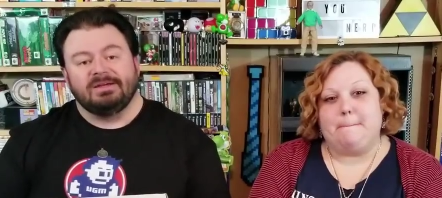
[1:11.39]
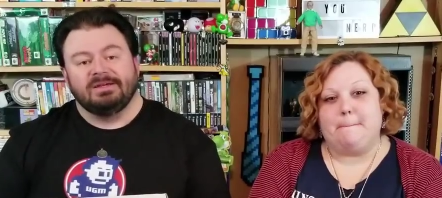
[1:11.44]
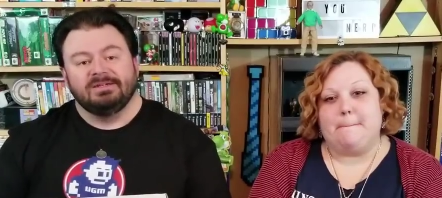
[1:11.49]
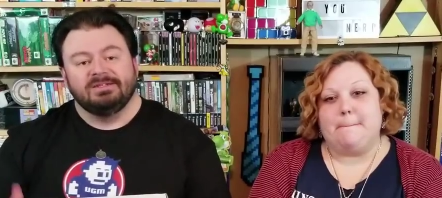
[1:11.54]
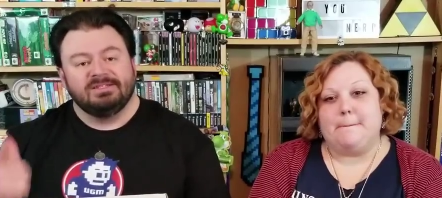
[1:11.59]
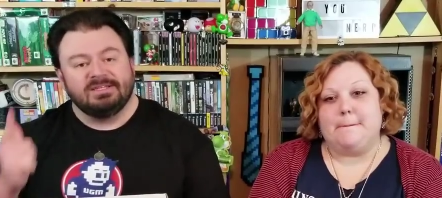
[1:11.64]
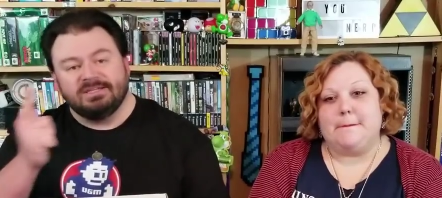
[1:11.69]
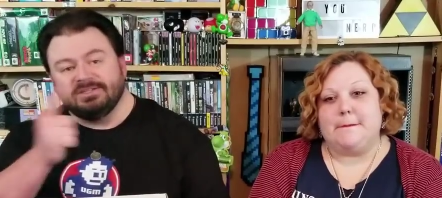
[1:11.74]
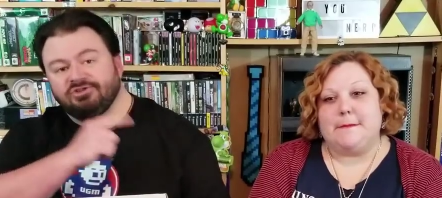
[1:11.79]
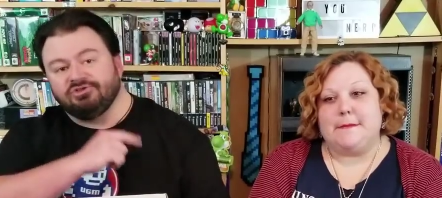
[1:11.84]

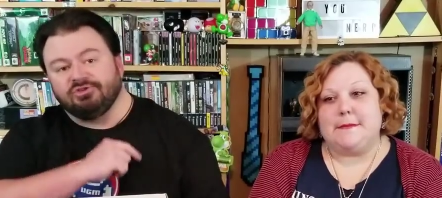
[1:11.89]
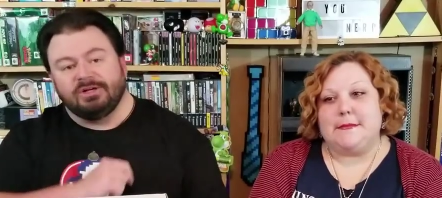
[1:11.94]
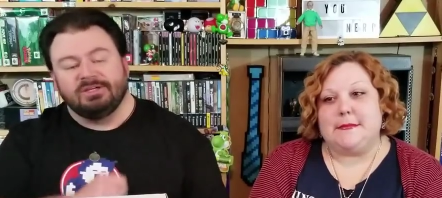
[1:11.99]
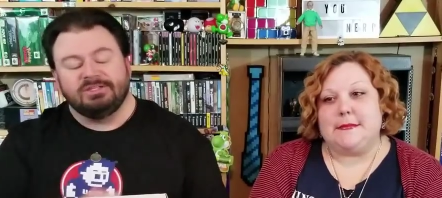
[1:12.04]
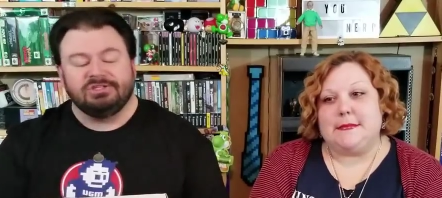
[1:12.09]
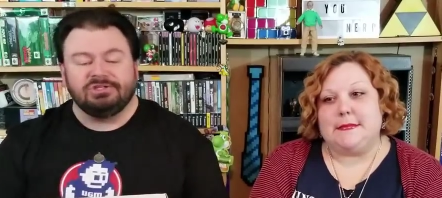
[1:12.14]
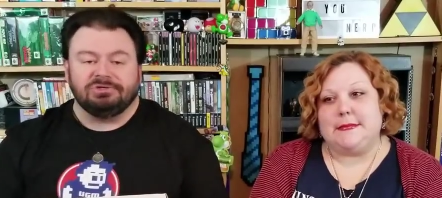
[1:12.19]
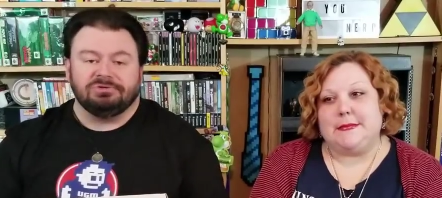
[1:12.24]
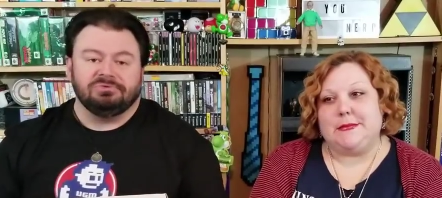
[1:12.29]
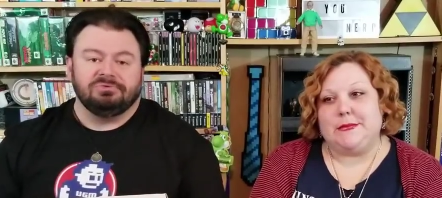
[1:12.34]
Speaker 1: Sent straight
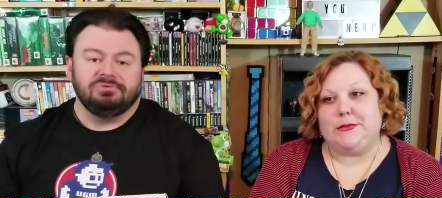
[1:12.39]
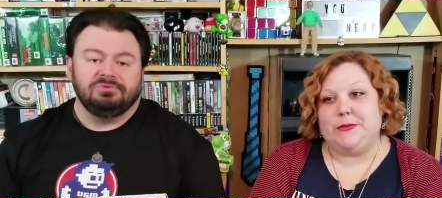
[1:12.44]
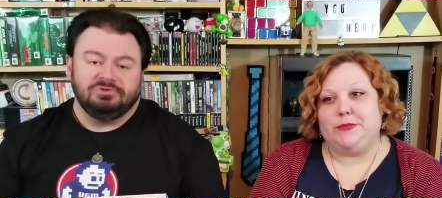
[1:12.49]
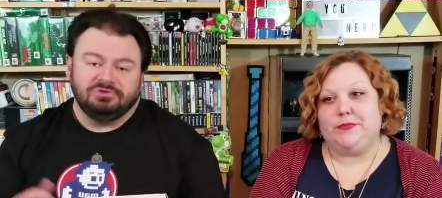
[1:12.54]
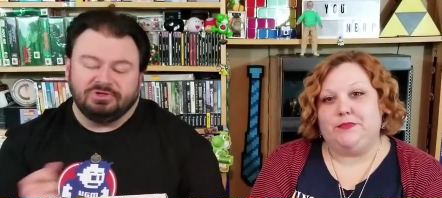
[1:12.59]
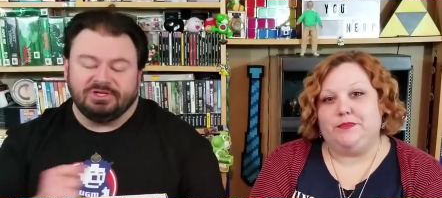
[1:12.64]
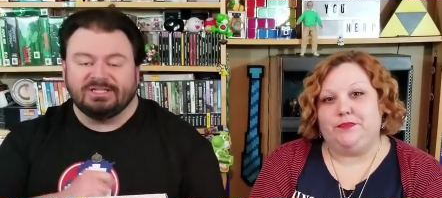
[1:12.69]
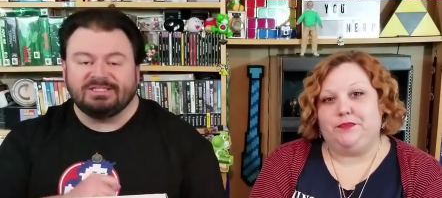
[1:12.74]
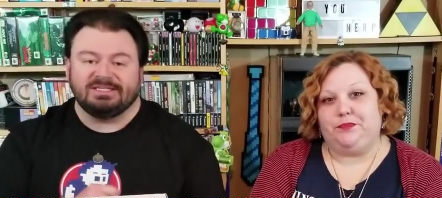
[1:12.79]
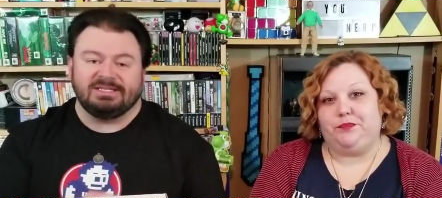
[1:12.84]
to you. You
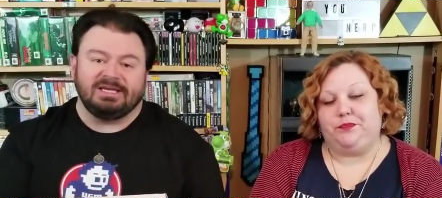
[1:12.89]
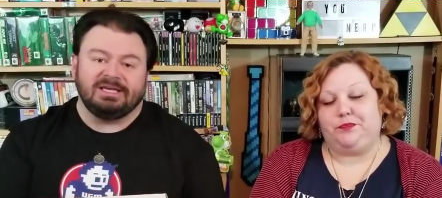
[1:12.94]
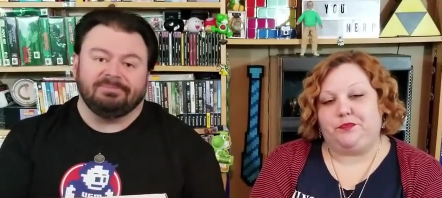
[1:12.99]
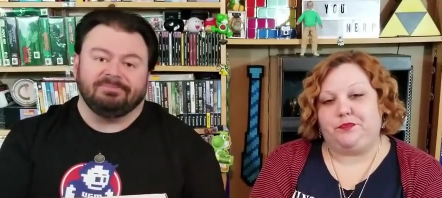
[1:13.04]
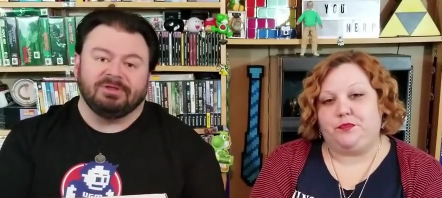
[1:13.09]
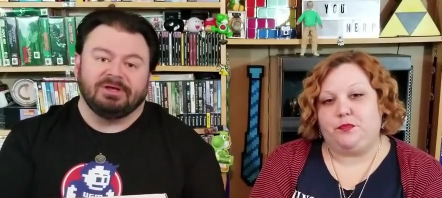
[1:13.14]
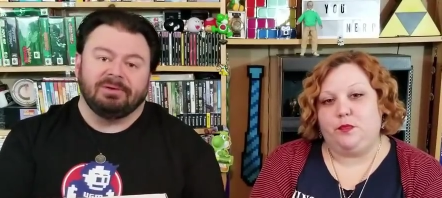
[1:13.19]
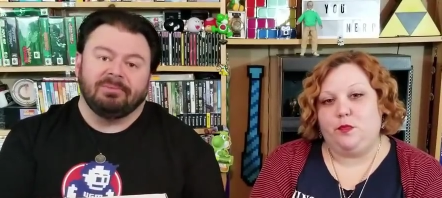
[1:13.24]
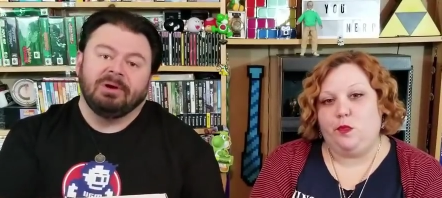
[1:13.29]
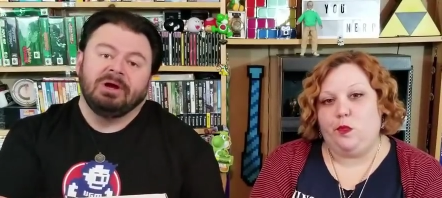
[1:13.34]
get to keep
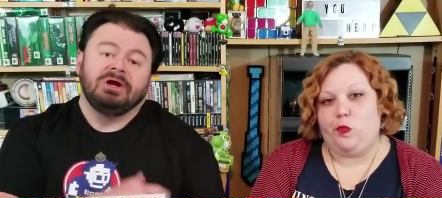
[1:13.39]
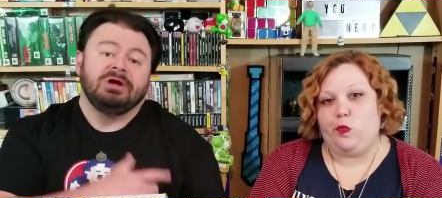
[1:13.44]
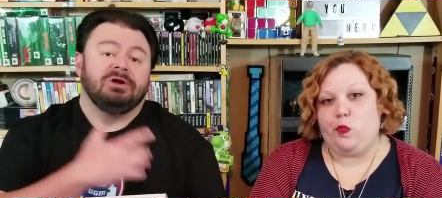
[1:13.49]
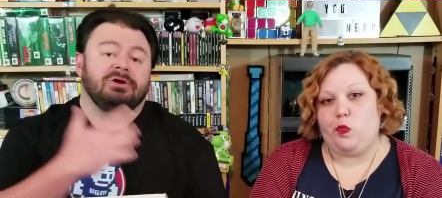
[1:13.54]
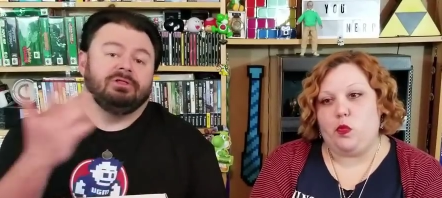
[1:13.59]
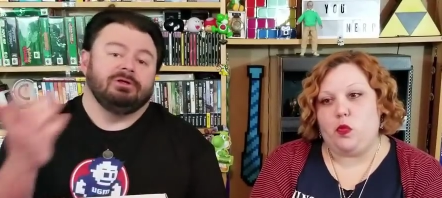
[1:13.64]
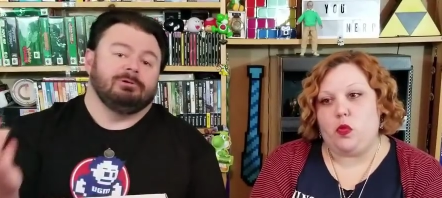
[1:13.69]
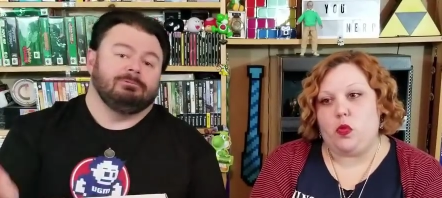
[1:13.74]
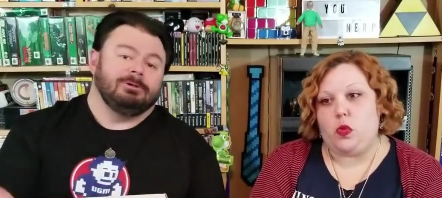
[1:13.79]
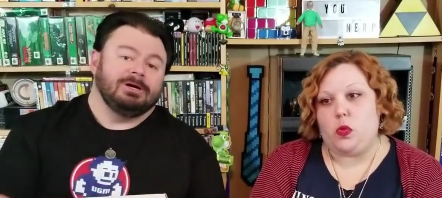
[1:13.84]
them.
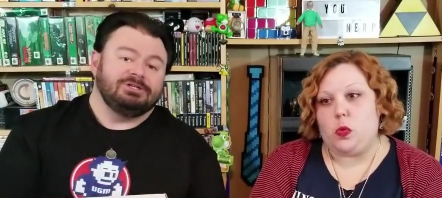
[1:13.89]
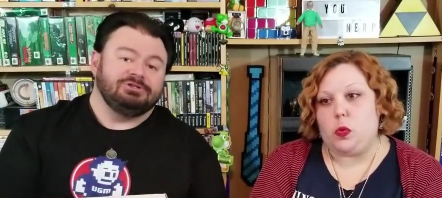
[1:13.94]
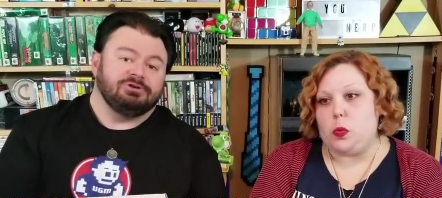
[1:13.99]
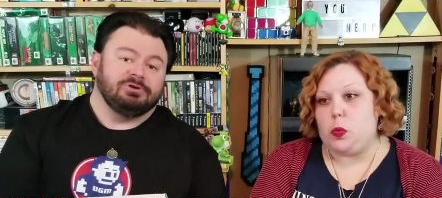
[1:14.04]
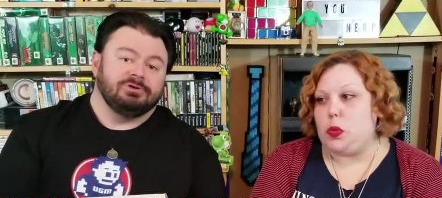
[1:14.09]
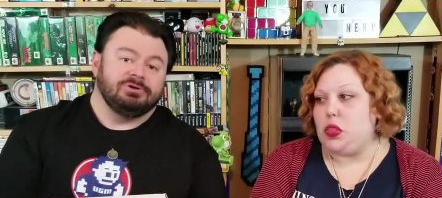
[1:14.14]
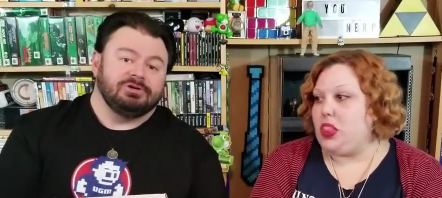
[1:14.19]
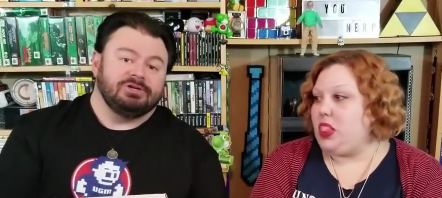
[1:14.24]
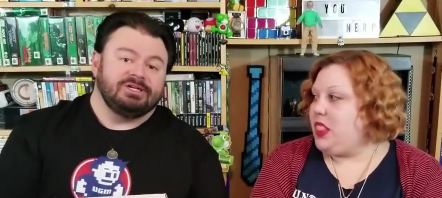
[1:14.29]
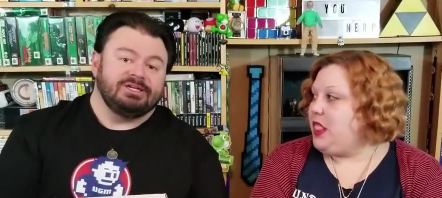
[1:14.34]
They're
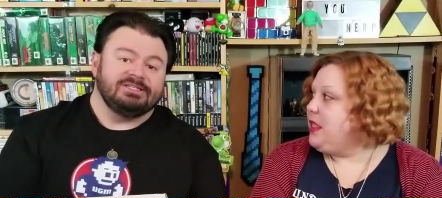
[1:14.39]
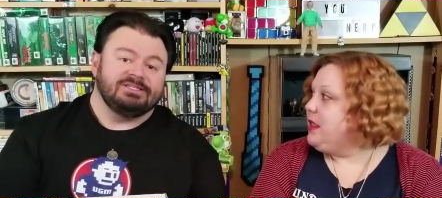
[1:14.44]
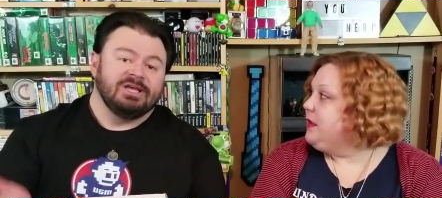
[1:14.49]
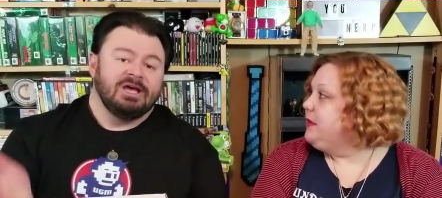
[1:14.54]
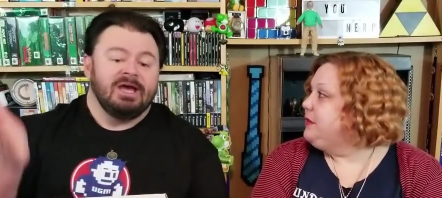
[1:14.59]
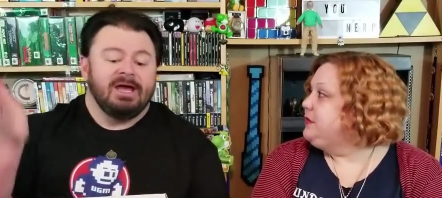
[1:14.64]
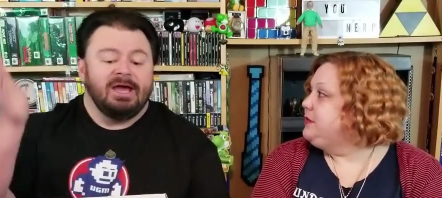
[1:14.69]
retro goodies,